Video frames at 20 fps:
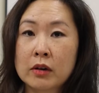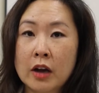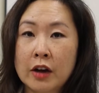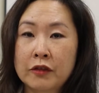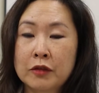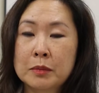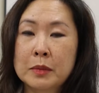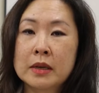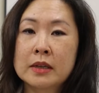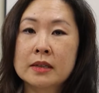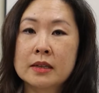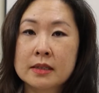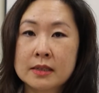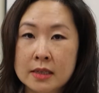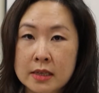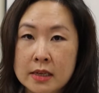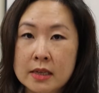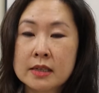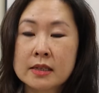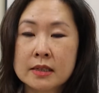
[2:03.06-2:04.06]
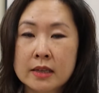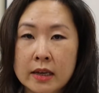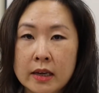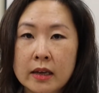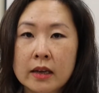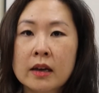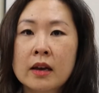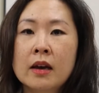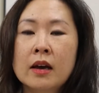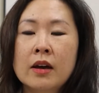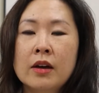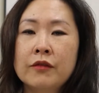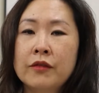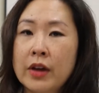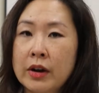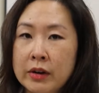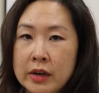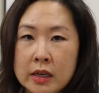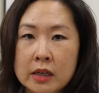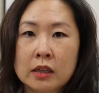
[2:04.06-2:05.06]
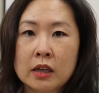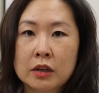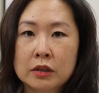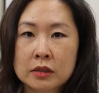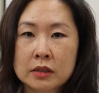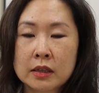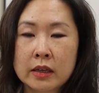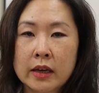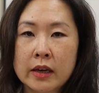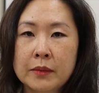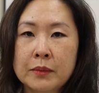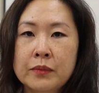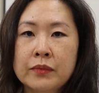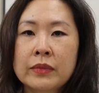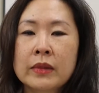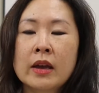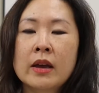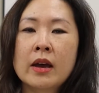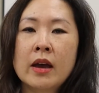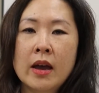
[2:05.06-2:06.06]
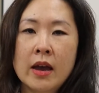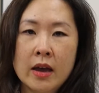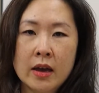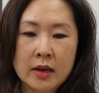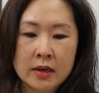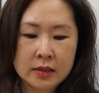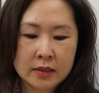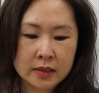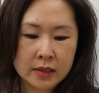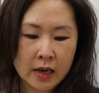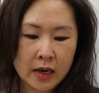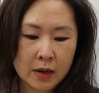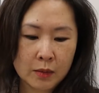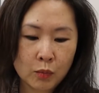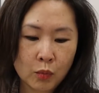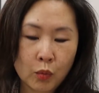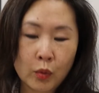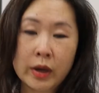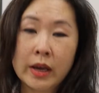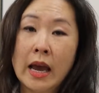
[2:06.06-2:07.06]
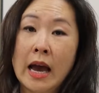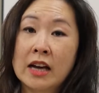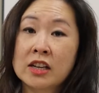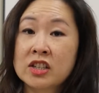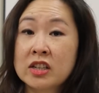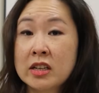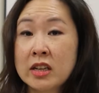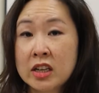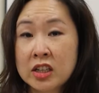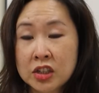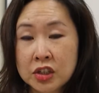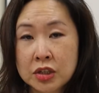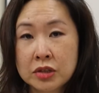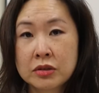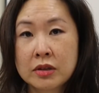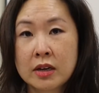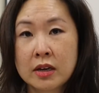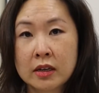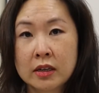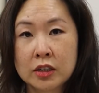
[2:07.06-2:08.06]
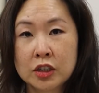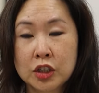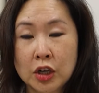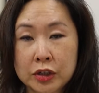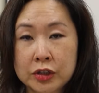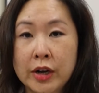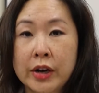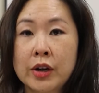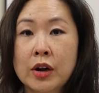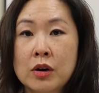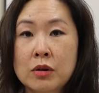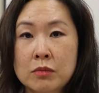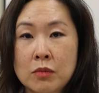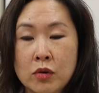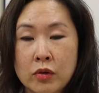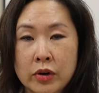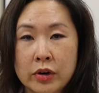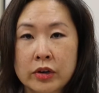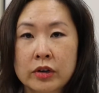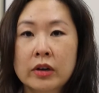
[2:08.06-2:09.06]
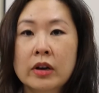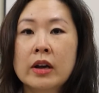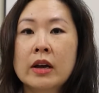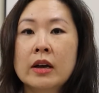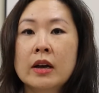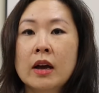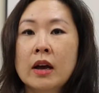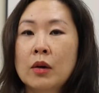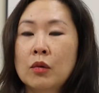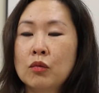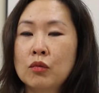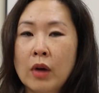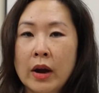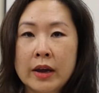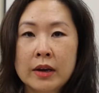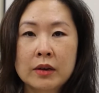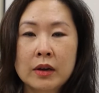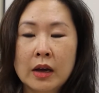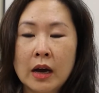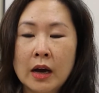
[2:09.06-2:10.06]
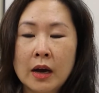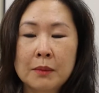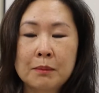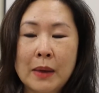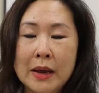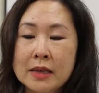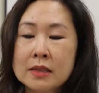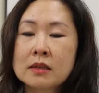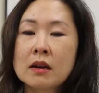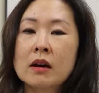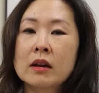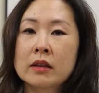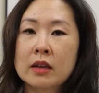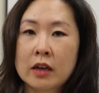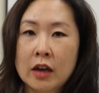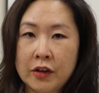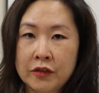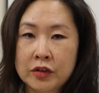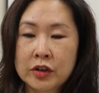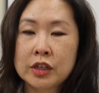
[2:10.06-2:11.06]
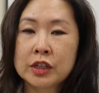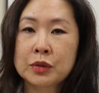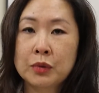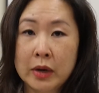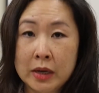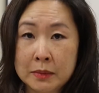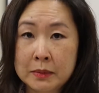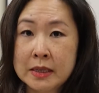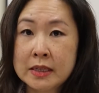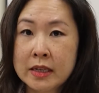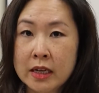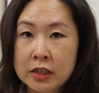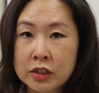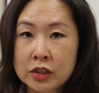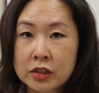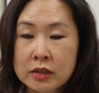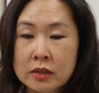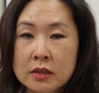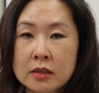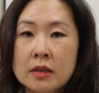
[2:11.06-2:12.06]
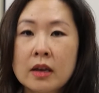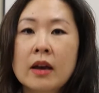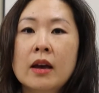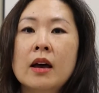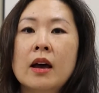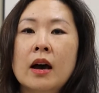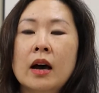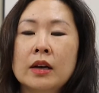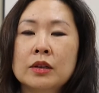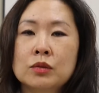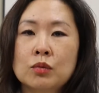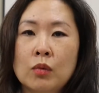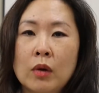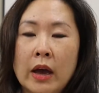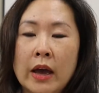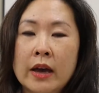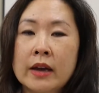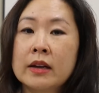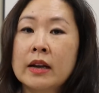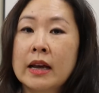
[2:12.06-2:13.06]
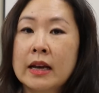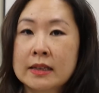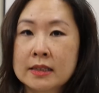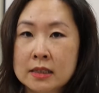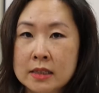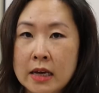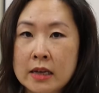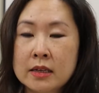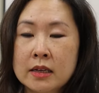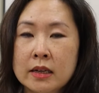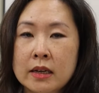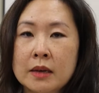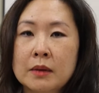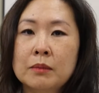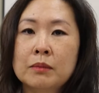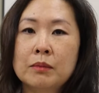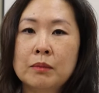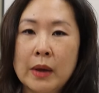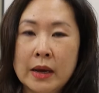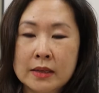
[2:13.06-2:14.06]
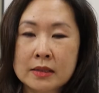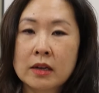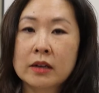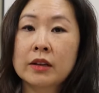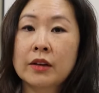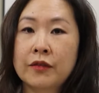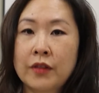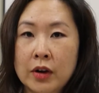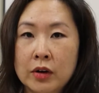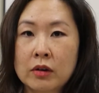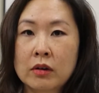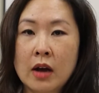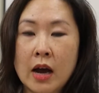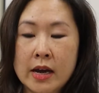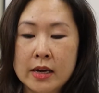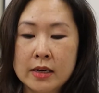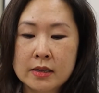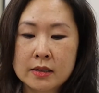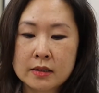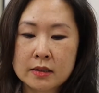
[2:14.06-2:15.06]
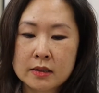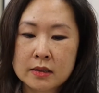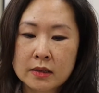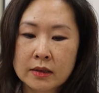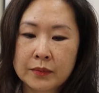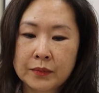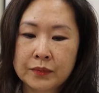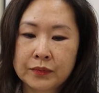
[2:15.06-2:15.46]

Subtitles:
government, the CDC, very closely. And we actually issued the shelter-at-home order based on the governor's recommendations and extended it based on the federal guidance.